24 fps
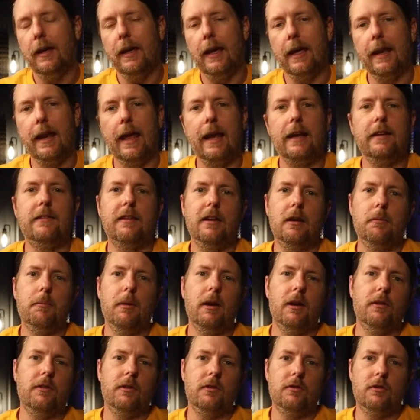And 18
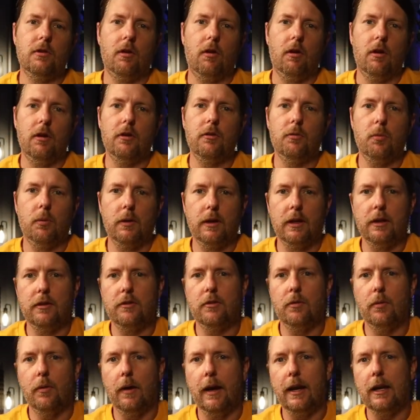minutes of charge will
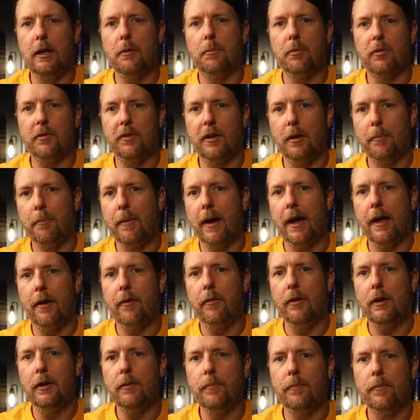get you 80%
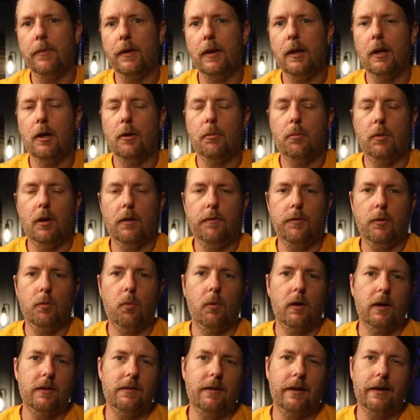battery, but if you
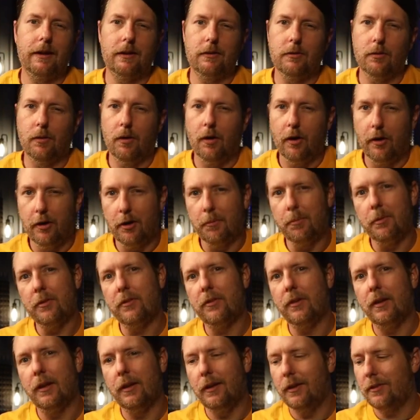want to take it to
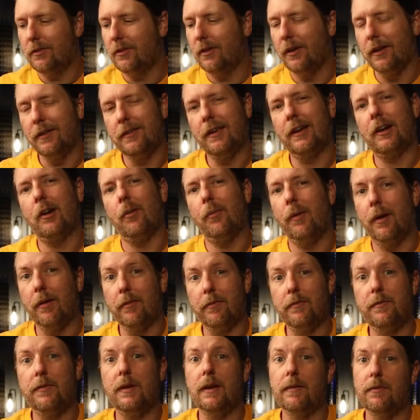100%, it's going to take around
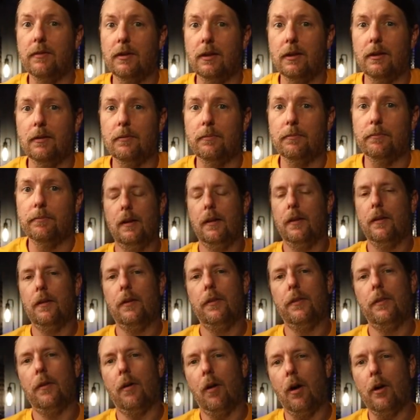50.
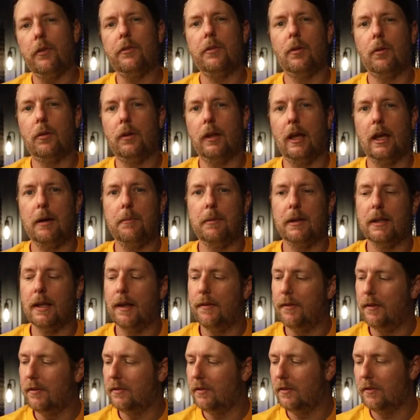They're also claiming
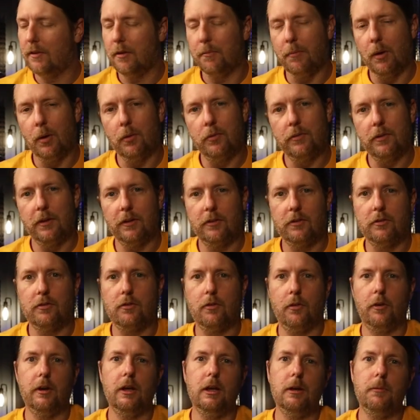that this is the most
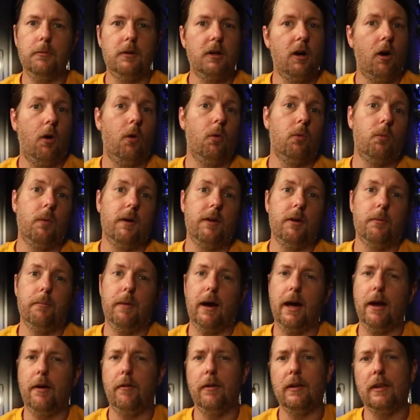extreme cold weather
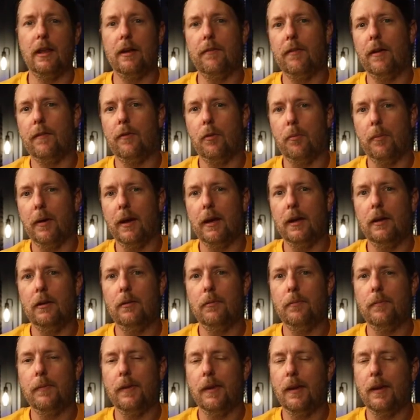battery they've ever made.